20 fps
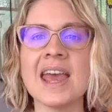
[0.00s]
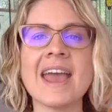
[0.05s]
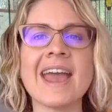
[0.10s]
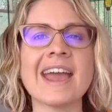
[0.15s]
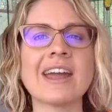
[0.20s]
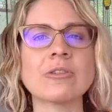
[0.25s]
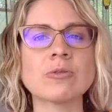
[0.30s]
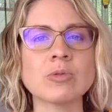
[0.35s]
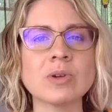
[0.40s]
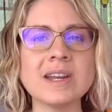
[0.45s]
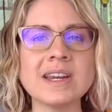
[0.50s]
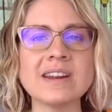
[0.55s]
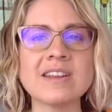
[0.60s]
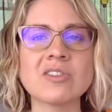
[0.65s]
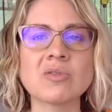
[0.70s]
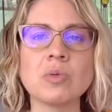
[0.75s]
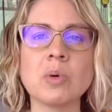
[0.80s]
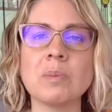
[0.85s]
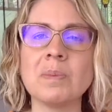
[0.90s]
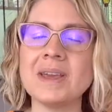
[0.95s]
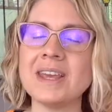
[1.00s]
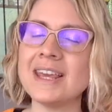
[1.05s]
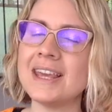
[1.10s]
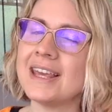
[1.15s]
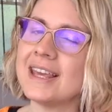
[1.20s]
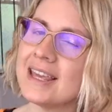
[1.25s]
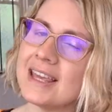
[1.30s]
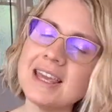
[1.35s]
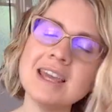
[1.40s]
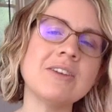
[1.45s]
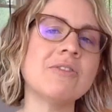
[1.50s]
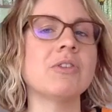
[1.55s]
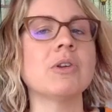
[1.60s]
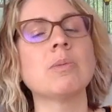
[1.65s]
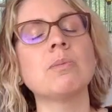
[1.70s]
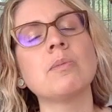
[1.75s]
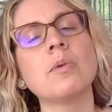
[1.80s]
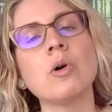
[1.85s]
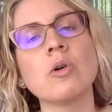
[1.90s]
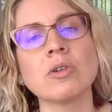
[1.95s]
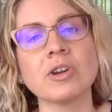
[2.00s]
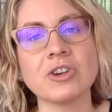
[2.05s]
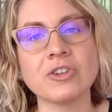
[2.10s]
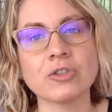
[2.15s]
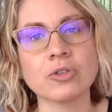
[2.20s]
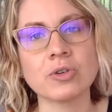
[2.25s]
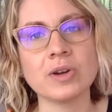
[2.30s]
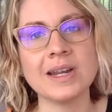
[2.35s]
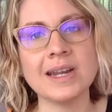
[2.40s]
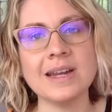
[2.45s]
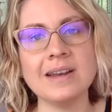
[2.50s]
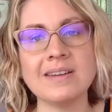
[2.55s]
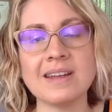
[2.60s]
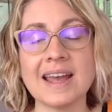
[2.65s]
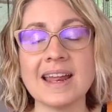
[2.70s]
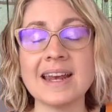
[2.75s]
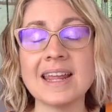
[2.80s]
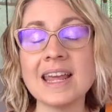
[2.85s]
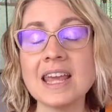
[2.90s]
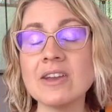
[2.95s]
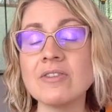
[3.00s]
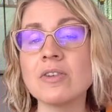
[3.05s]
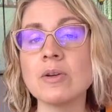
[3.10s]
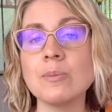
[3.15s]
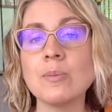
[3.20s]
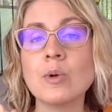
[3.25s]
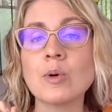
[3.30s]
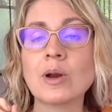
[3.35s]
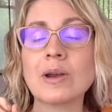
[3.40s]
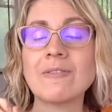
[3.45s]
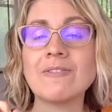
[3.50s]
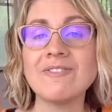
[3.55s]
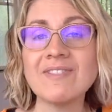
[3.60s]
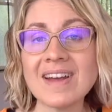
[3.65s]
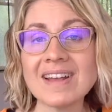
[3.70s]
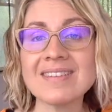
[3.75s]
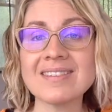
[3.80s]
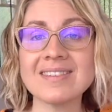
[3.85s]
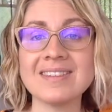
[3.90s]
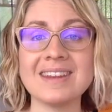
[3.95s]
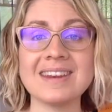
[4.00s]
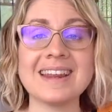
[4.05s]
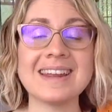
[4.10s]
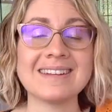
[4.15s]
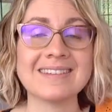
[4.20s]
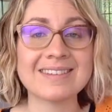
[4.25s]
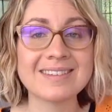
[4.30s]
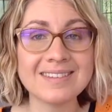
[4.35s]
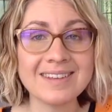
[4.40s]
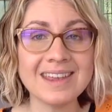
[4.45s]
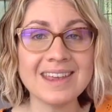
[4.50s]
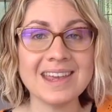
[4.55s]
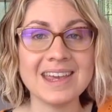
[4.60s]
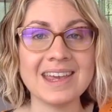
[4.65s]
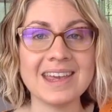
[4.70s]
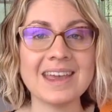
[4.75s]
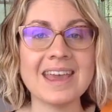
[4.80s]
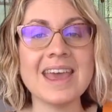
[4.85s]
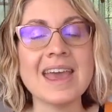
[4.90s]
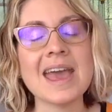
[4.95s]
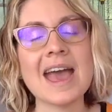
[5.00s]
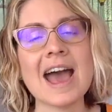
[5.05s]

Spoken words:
and readers will be even more intrigued and even more invested in seeing